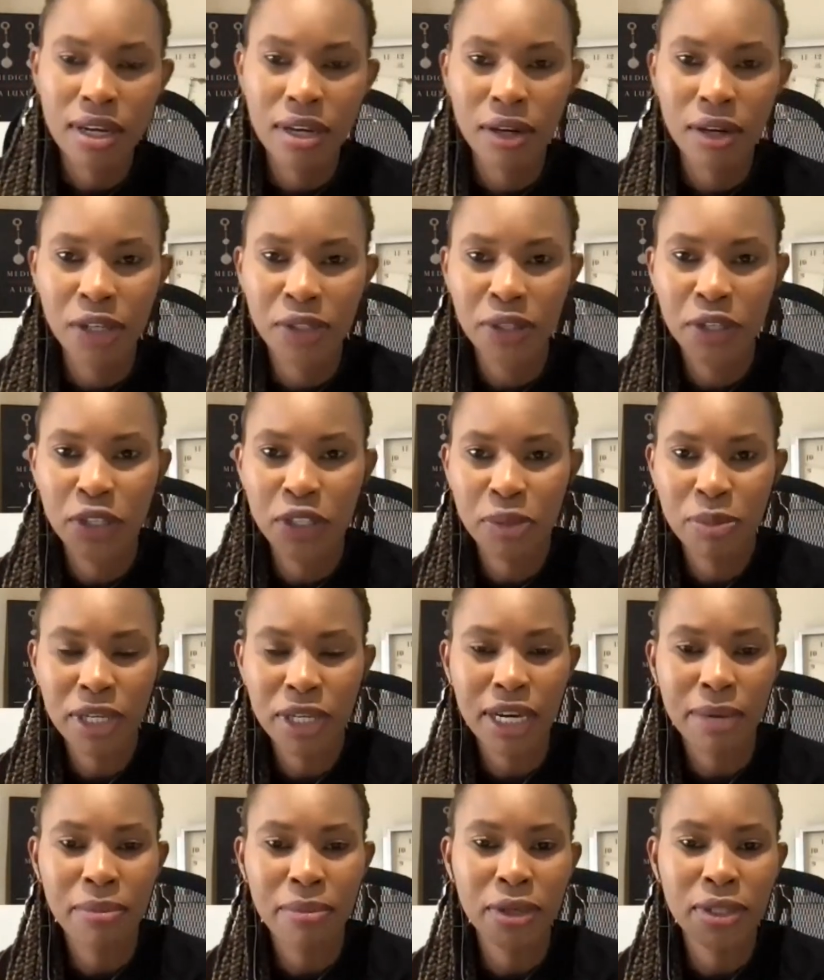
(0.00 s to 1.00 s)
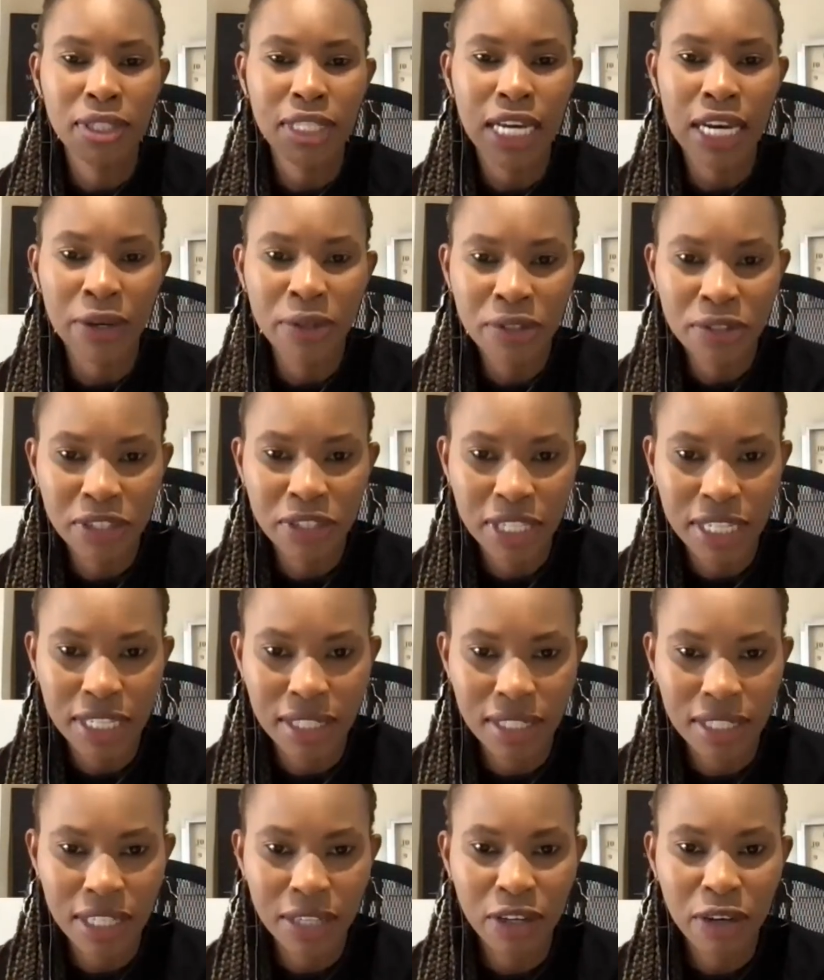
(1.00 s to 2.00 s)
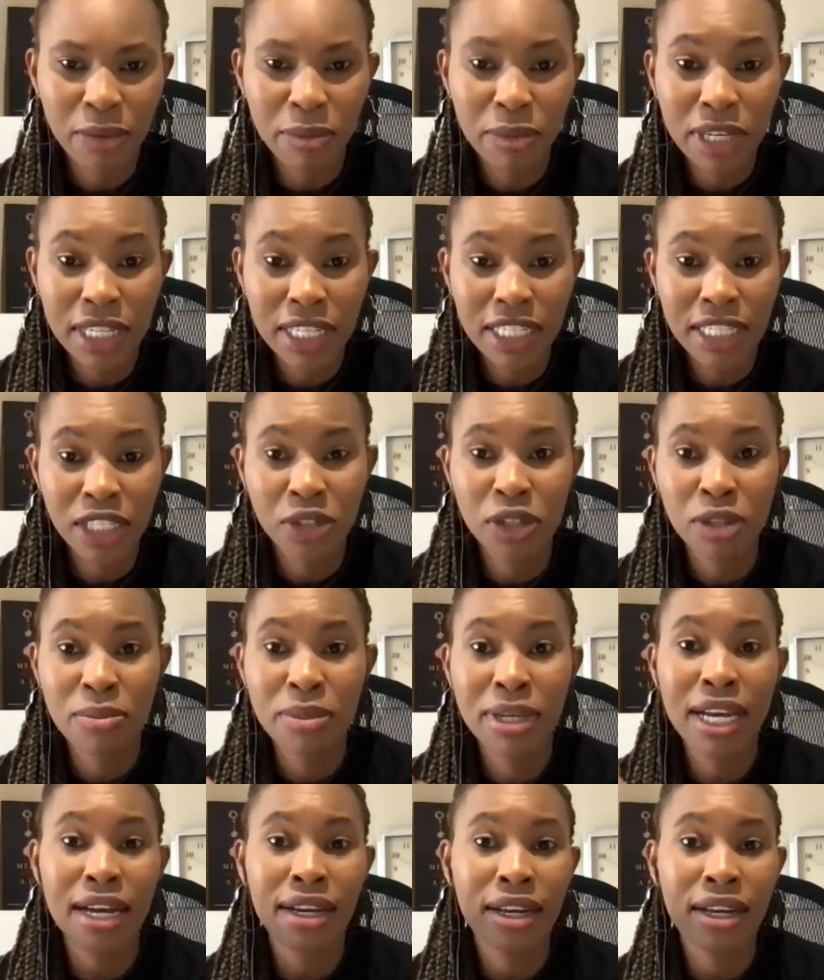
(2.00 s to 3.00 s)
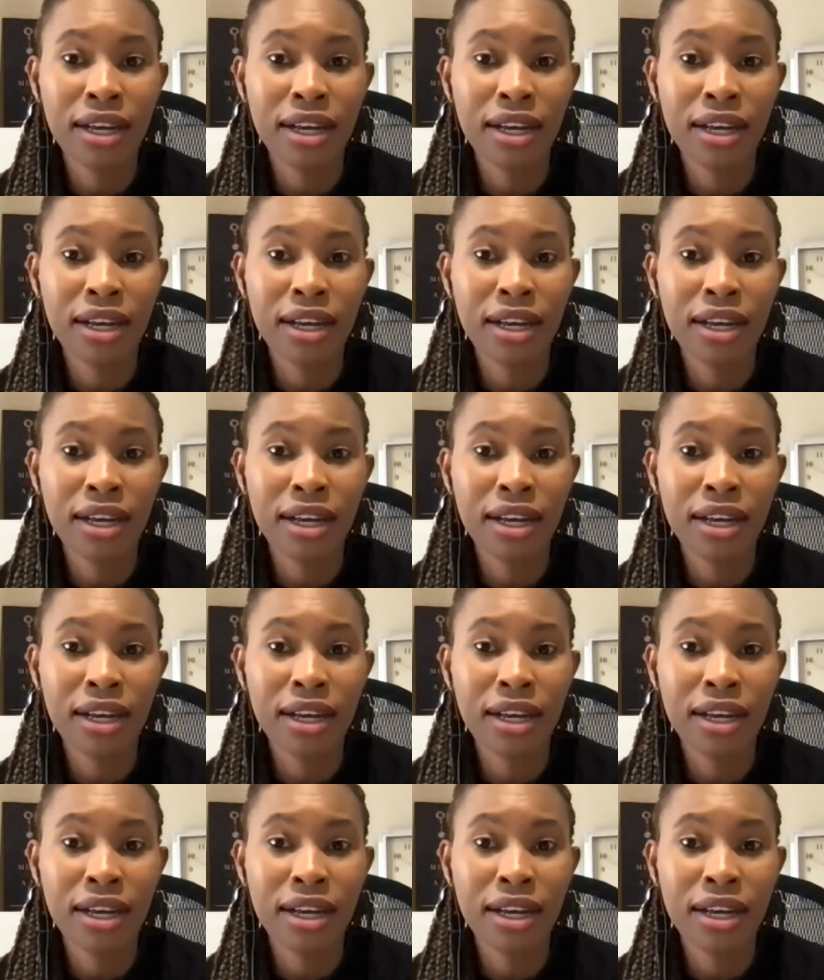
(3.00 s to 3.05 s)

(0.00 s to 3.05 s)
Because when you speak about outreaches, the communities should be